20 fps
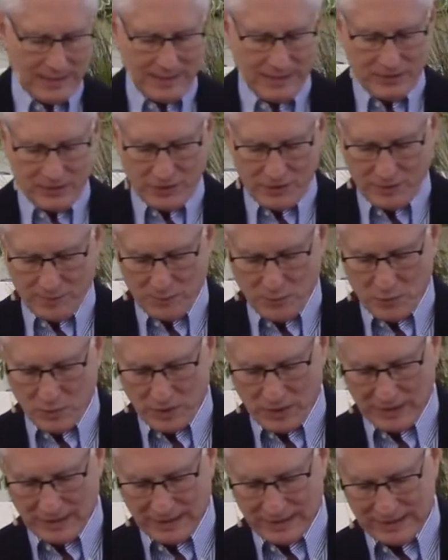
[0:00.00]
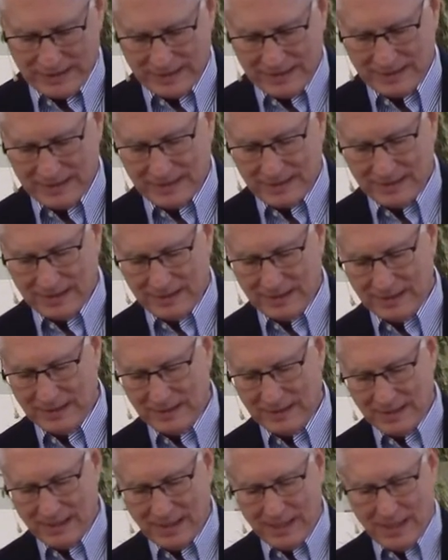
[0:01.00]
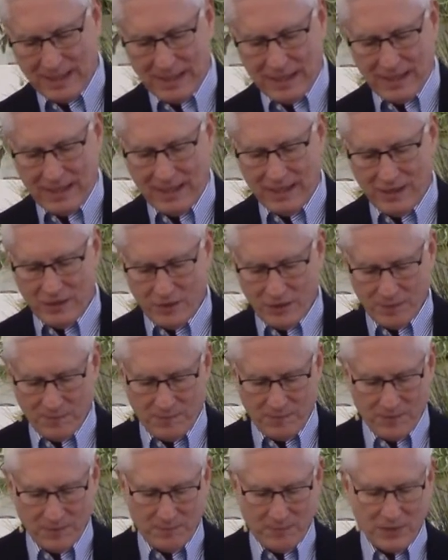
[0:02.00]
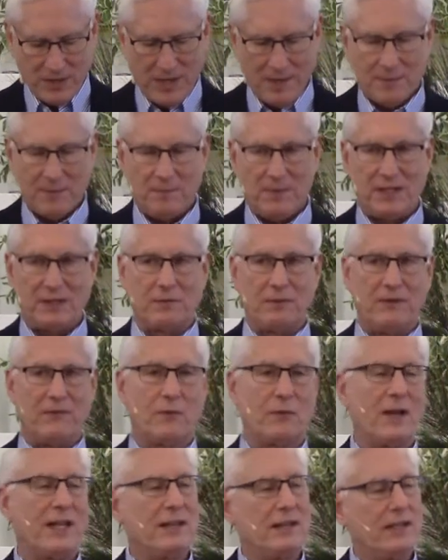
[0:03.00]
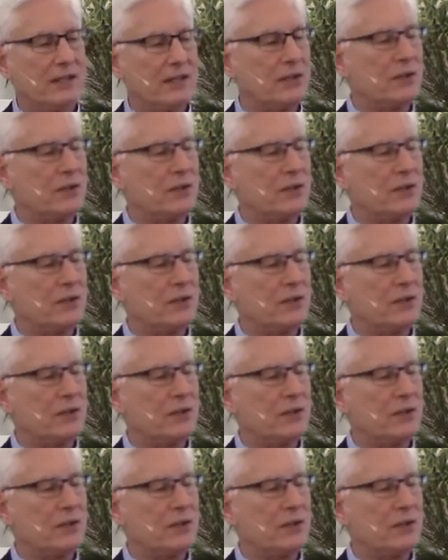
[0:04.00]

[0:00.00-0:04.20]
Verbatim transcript: Here's a moralist. You know, the, the problem is we've read this